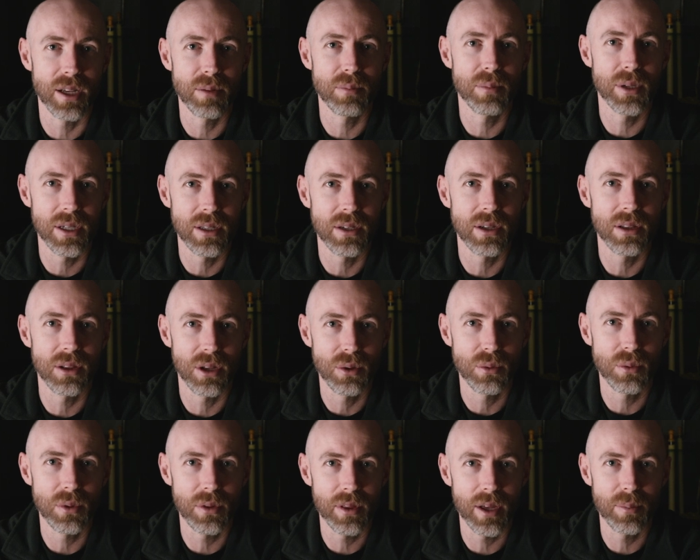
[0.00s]
and being
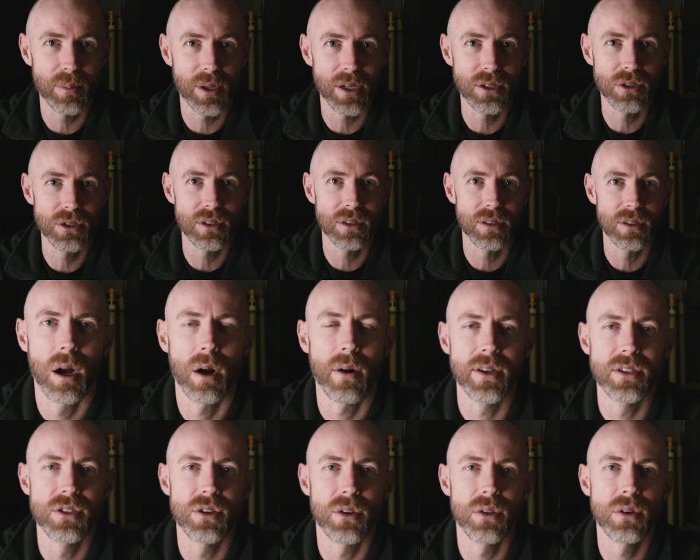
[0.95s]
alone with that patient. All
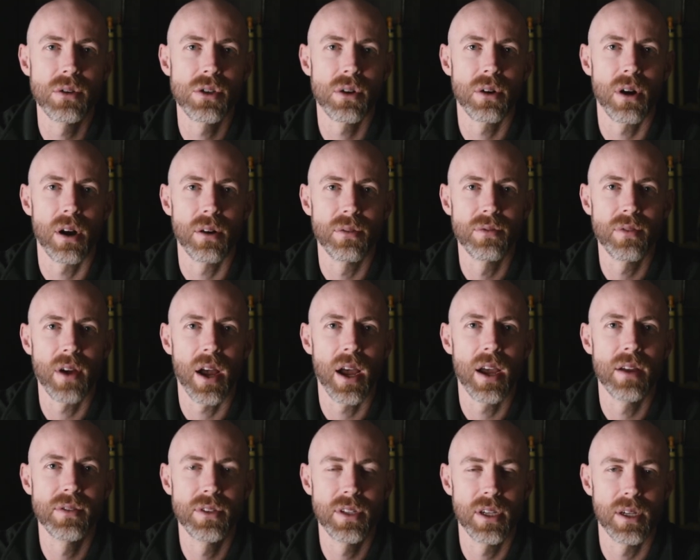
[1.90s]
right, so those are our
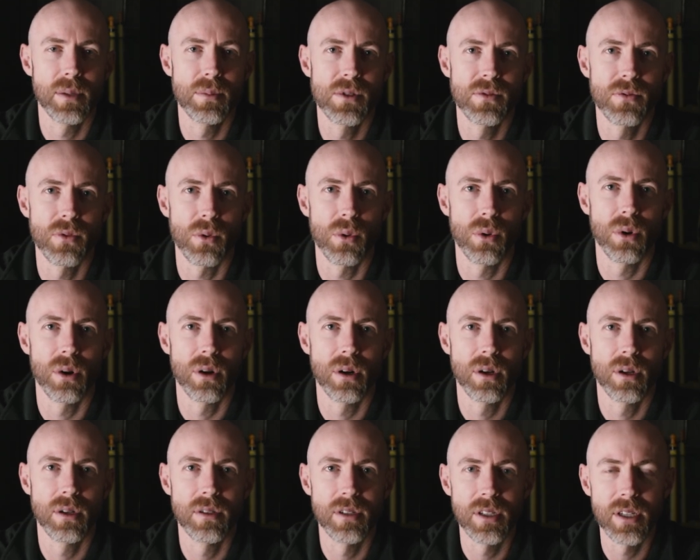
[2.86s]
five tips
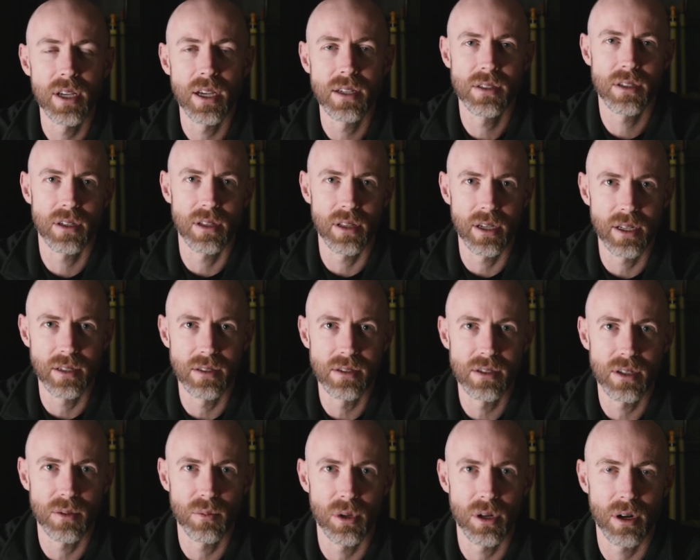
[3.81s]
for de escalating
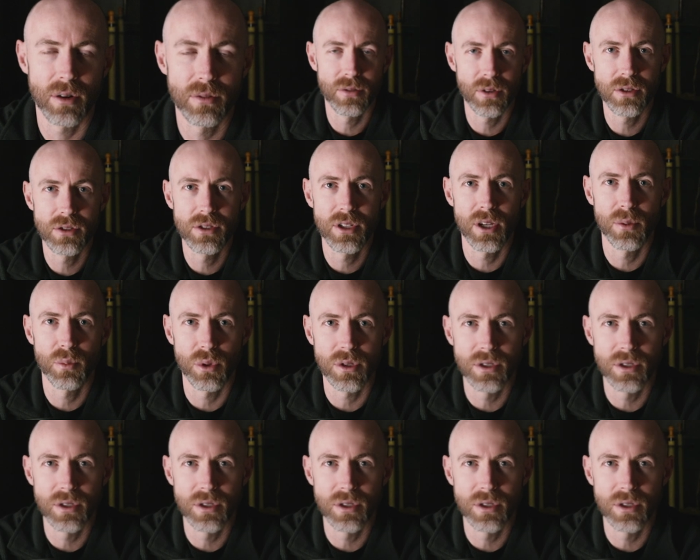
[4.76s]
someone. Our first tip